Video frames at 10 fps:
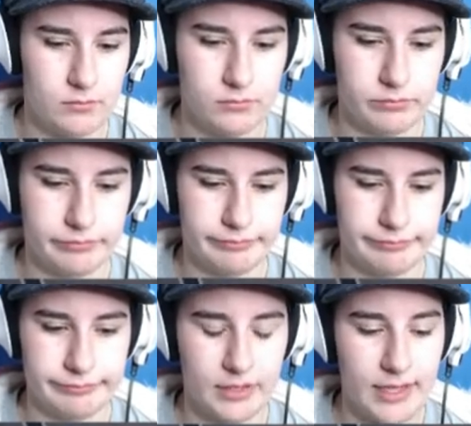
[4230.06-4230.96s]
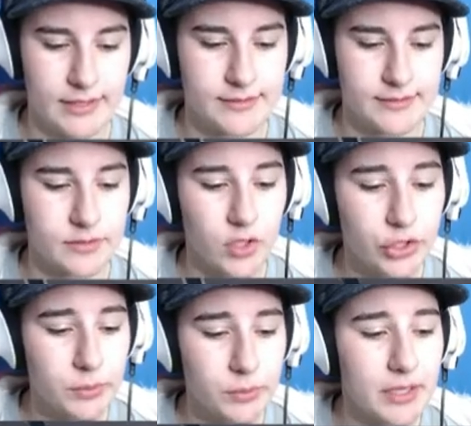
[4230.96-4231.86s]
That's the wrong human I'm
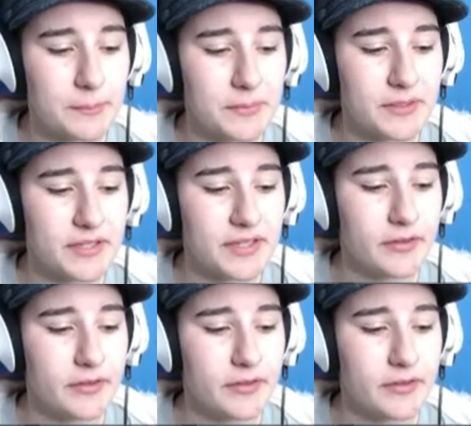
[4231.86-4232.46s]
clicking on.